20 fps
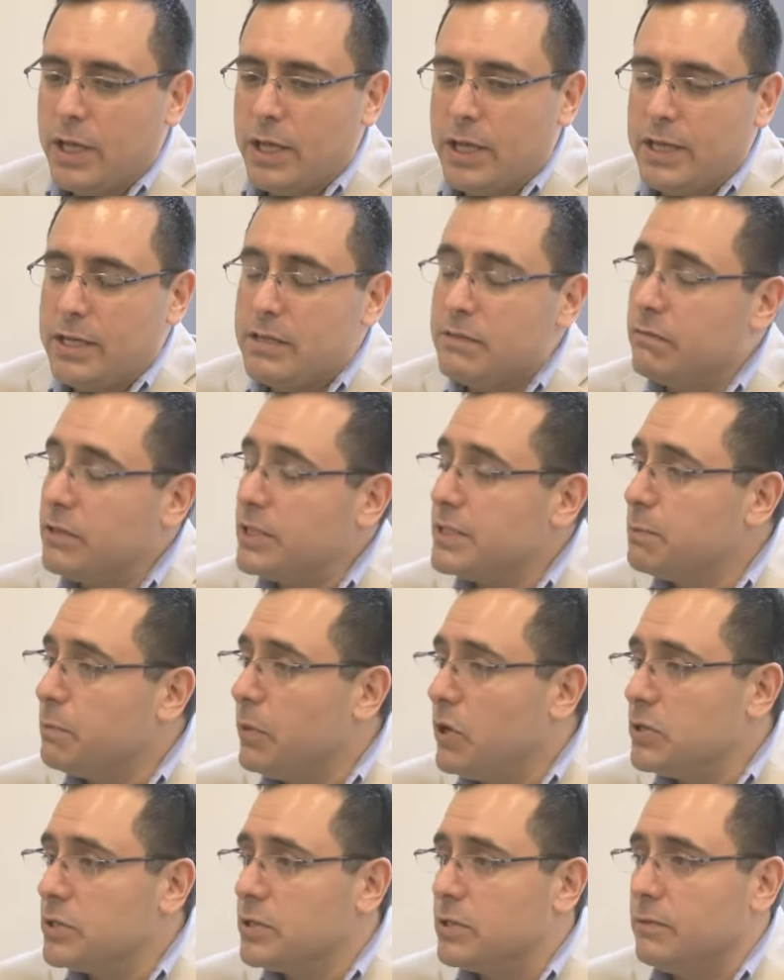is
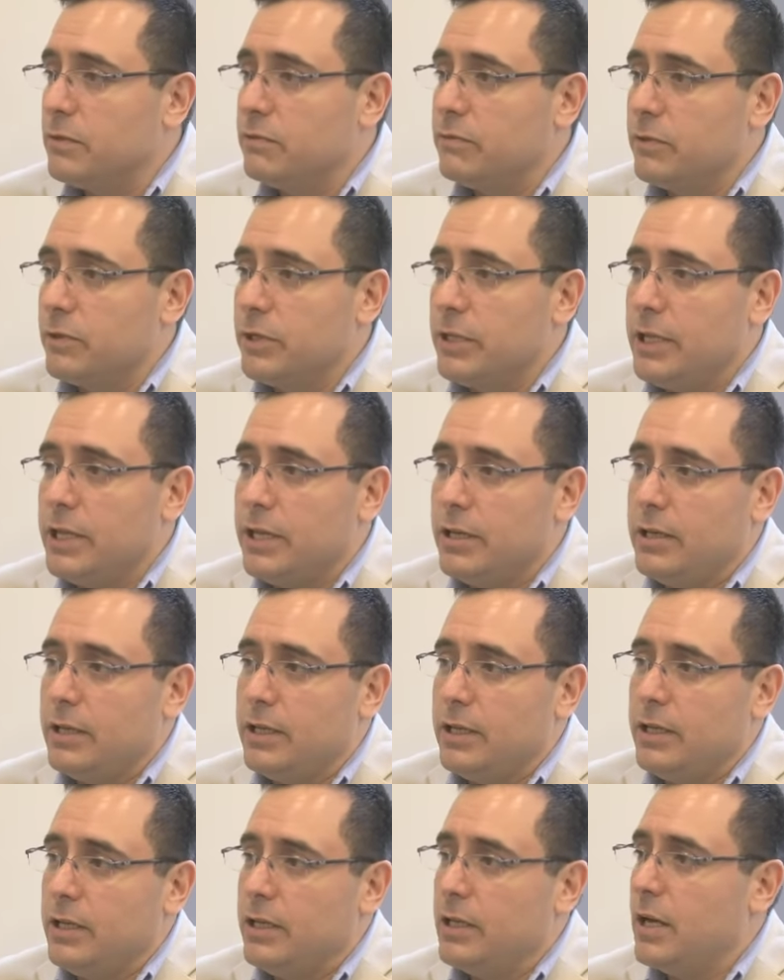responsible for
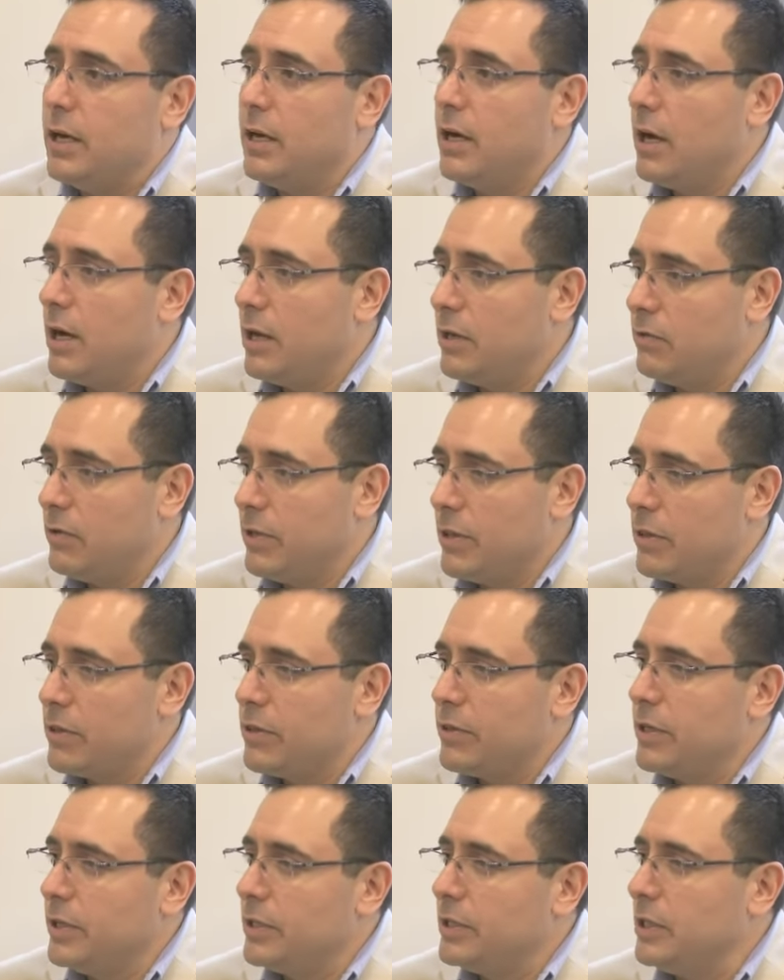nearly
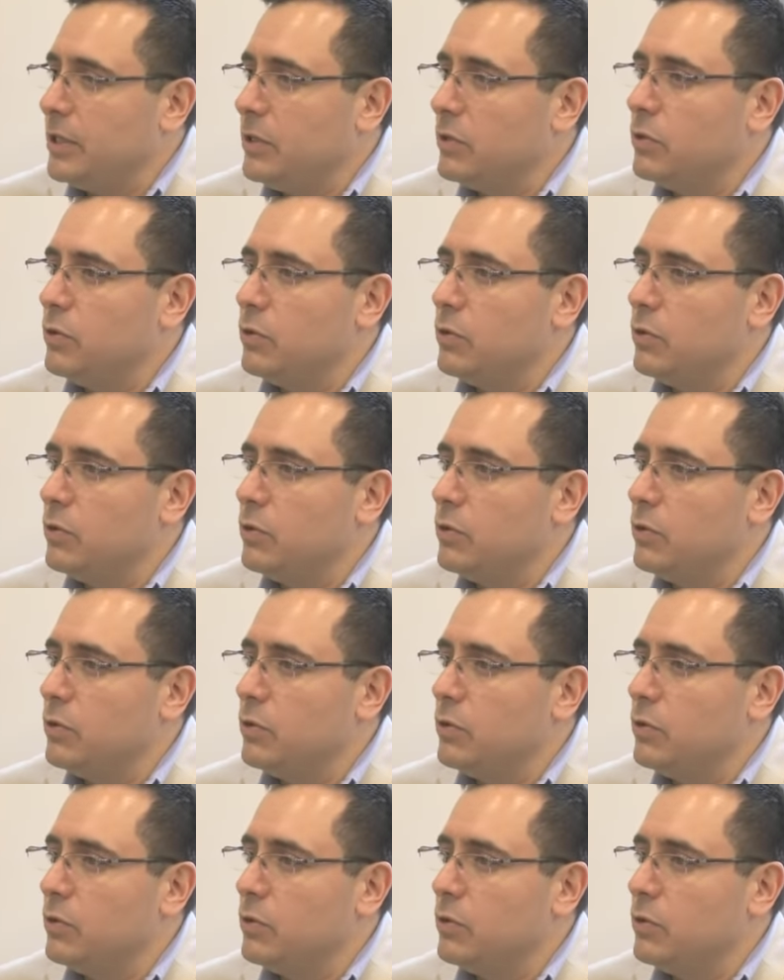130